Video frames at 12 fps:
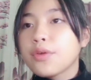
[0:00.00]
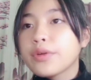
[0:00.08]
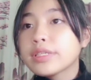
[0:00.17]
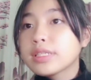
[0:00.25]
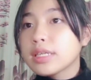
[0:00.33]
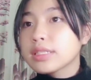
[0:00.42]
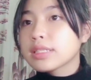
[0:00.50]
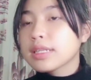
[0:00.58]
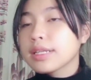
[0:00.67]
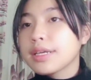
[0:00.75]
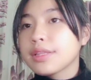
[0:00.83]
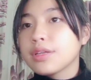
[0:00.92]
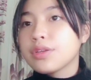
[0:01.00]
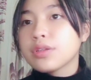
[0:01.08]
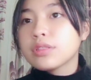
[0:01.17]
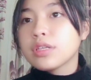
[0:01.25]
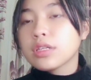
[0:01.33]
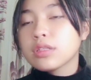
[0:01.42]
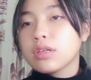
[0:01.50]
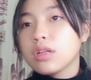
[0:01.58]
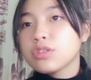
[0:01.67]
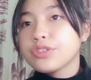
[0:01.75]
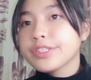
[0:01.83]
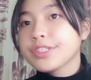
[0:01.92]
Recently, the
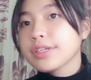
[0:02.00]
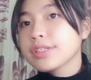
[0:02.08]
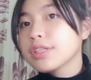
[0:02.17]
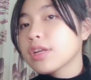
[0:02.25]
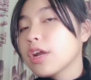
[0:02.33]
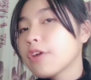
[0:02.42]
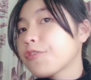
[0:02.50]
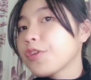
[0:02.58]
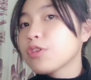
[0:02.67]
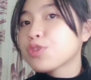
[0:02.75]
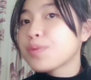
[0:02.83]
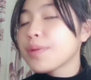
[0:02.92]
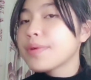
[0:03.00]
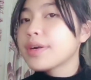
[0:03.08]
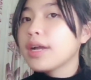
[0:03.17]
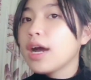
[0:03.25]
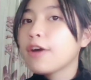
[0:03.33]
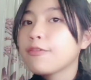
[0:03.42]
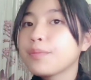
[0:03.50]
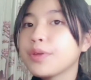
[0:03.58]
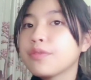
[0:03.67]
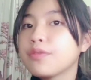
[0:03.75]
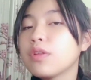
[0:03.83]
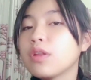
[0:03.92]
technology section of newspapers have
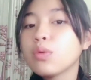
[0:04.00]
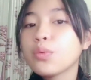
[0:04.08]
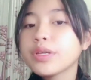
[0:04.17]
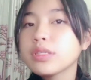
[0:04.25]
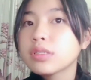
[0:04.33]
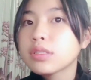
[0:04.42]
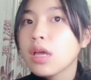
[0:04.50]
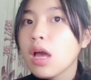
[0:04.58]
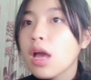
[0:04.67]
been filled with